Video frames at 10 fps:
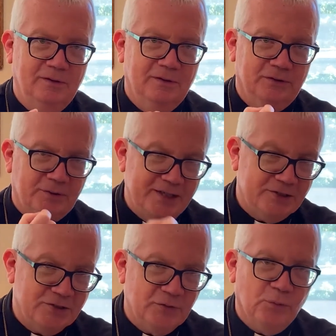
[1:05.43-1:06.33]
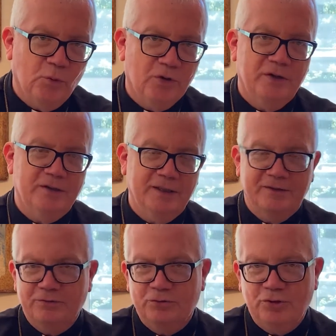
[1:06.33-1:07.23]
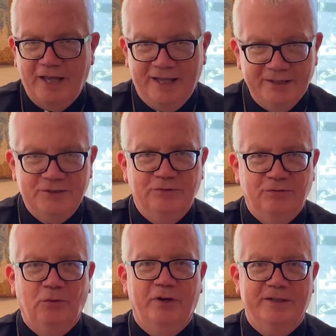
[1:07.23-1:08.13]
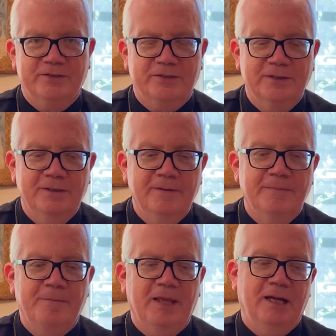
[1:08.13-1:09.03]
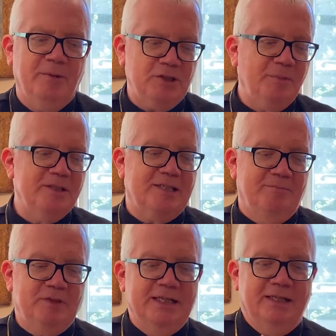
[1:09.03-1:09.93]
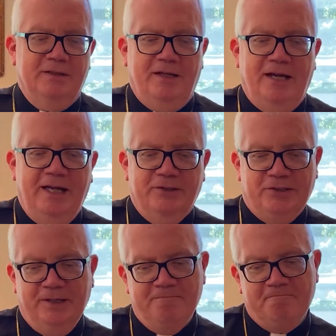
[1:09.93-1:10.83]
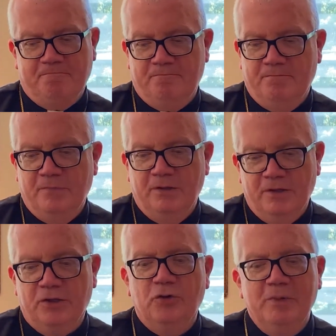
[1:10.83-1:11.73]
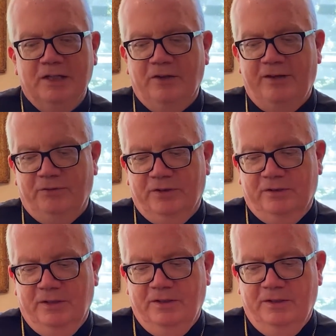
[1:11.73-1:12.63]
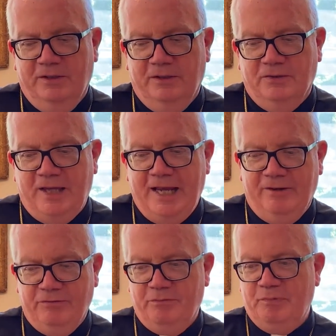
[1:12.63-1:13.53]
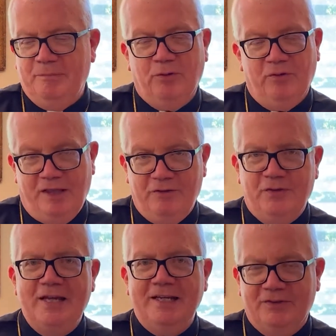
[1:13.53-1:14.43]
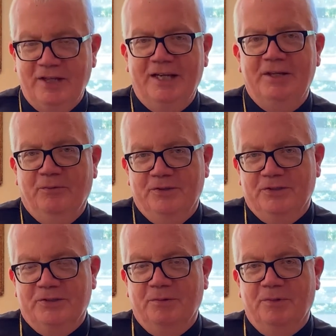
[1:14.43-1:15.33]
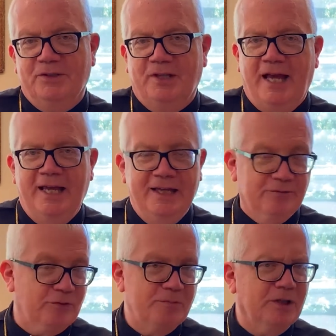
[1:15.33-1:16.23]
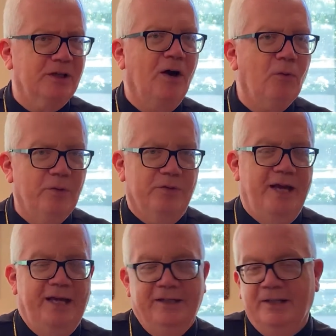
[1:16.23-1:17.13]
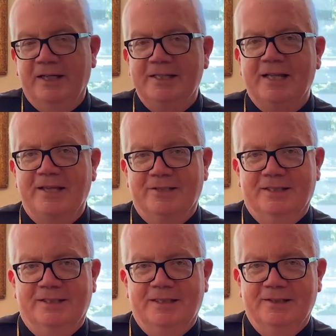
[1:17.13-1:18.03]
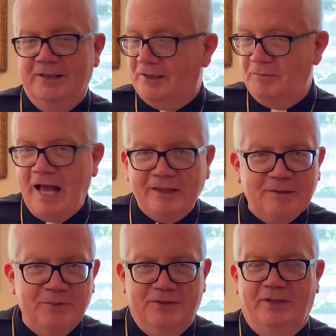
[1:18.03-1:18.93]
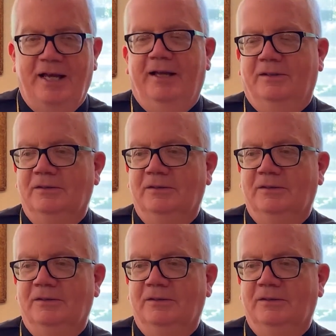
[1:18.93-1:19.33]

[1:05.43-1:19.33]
Christ is the word, John is the voice. And it must have been tempting on some human level to have people think that he was the Messiah and for him to go with that, and yet he doesn't. He says, I'm not the Messiah.